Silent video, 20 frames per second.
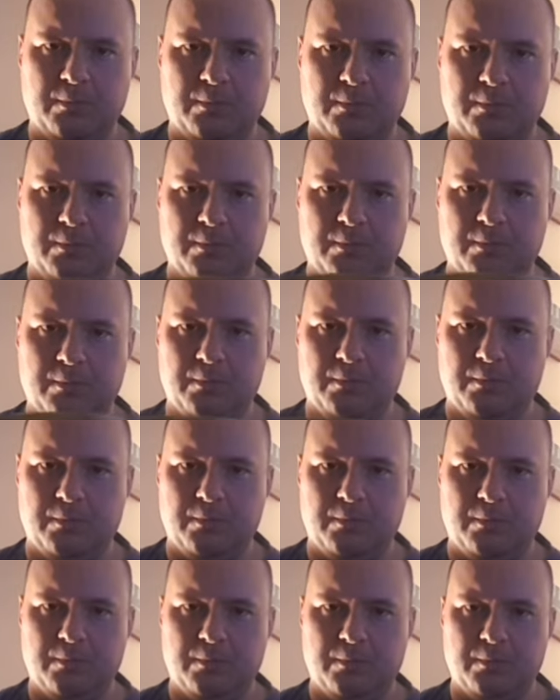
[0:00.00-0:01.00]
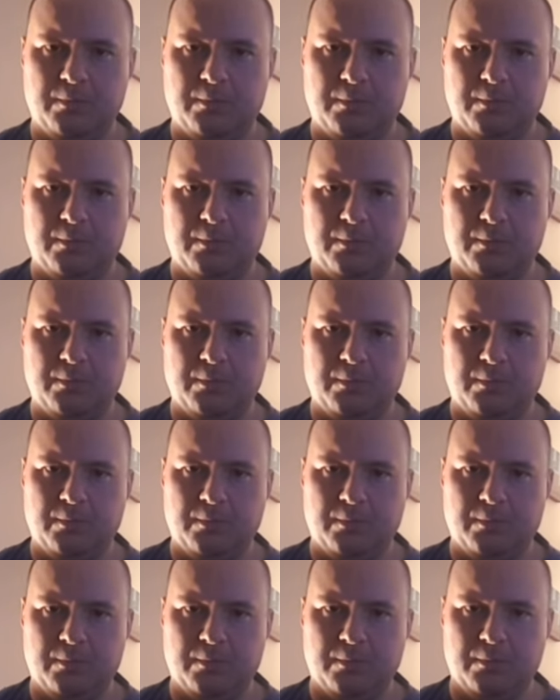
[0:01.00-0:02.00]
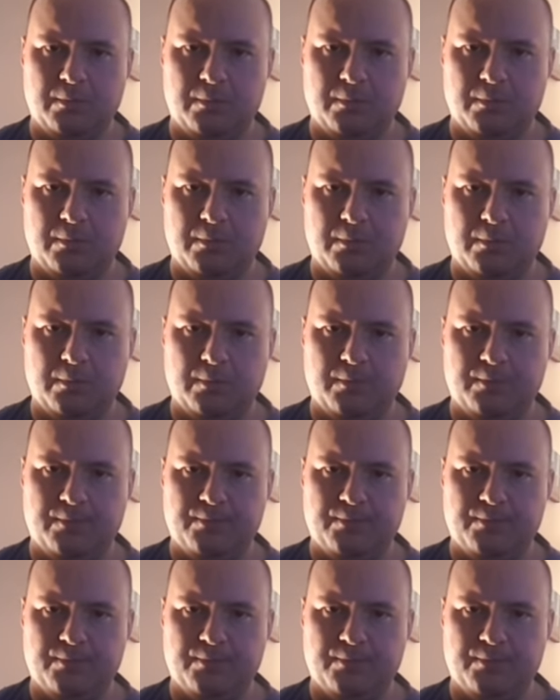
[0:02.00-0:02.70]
(silence)